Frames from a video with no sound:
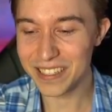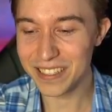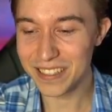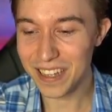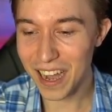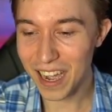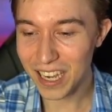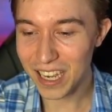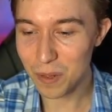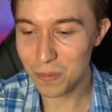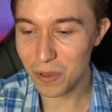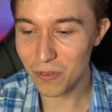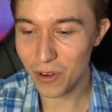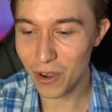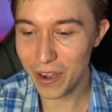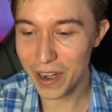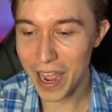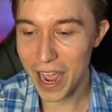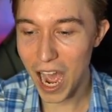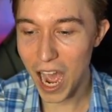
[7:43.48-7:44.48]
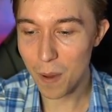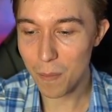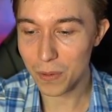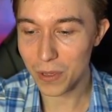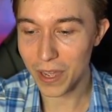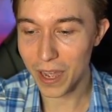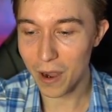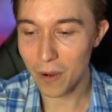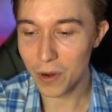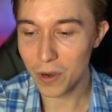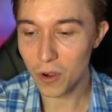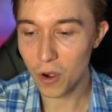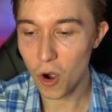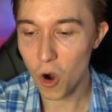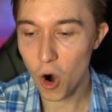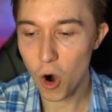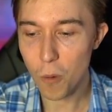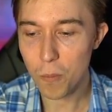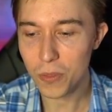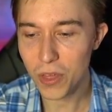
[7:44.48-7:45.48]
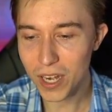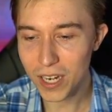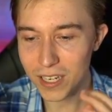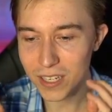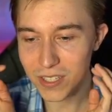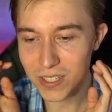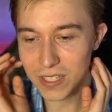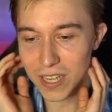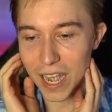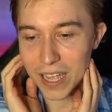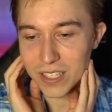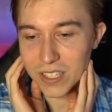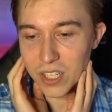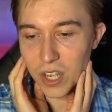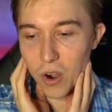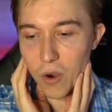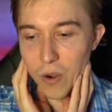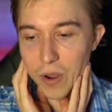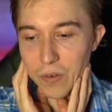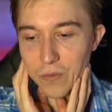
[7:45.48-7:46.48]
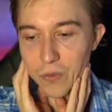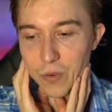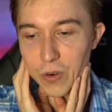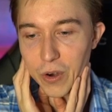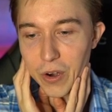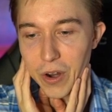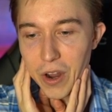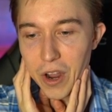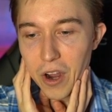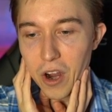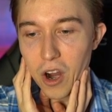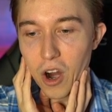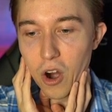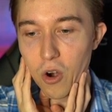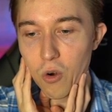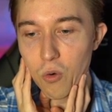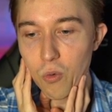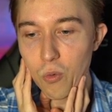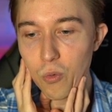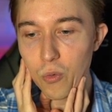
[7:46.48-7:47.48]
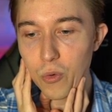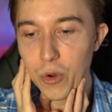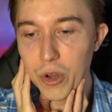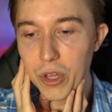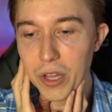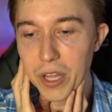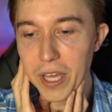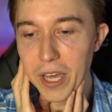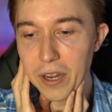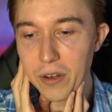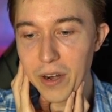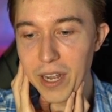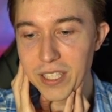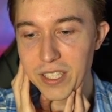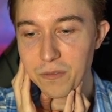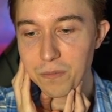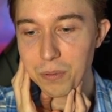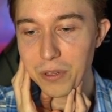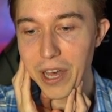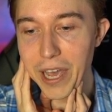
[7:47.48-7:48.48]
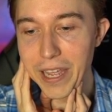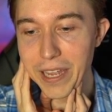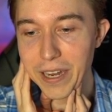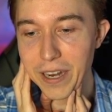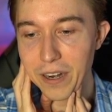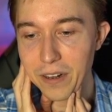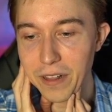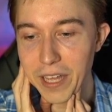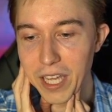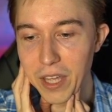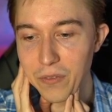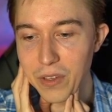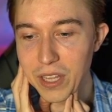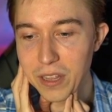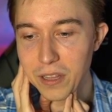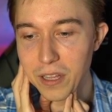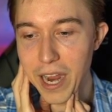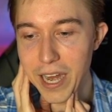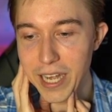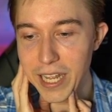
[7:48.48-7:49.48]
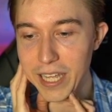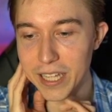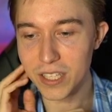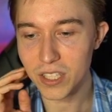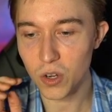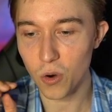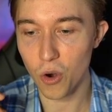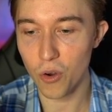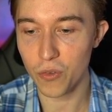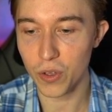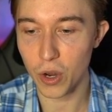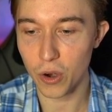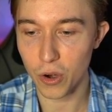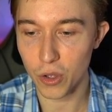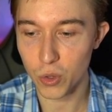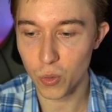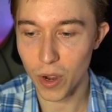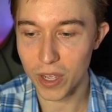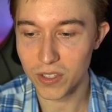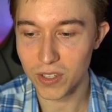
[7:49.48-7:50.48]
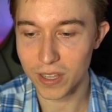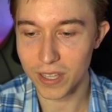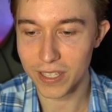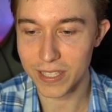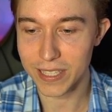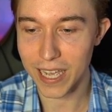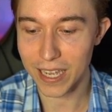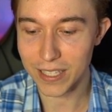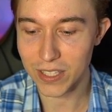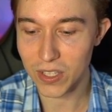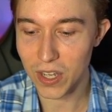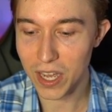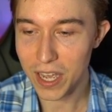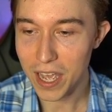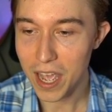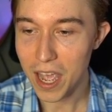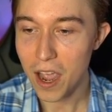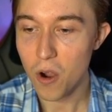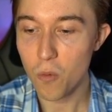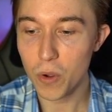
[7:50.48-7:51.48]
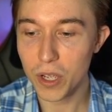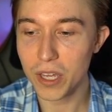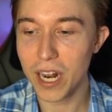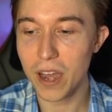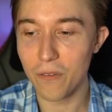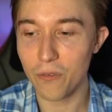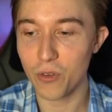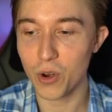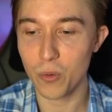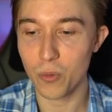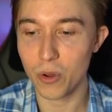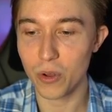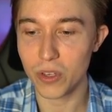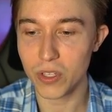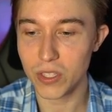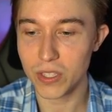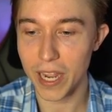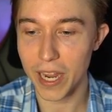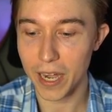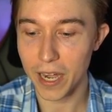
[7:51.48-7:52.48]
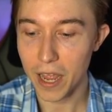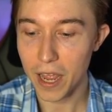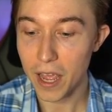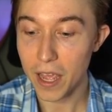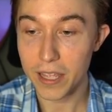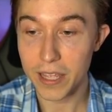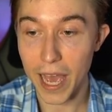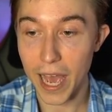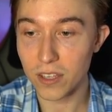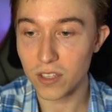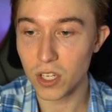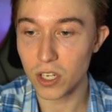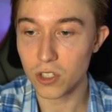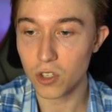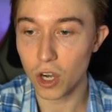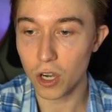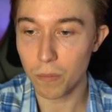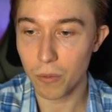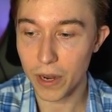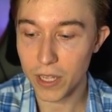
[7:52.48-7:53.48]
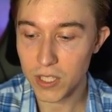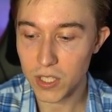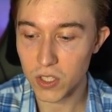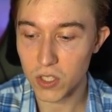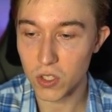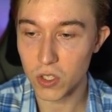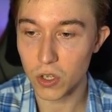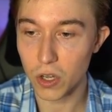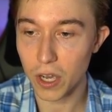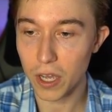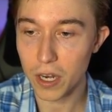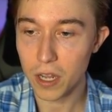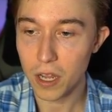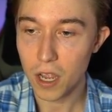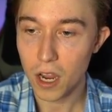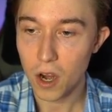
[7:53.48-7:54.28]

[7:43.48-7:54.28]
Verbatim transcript: is not going to be very happy. I would hope that he decides to go in for a really aggressive play here. Like, if he lightnings or if he earthquakes on this Tesla, we could have free real estate. Yeah, he's going to Dark Prince. This is good.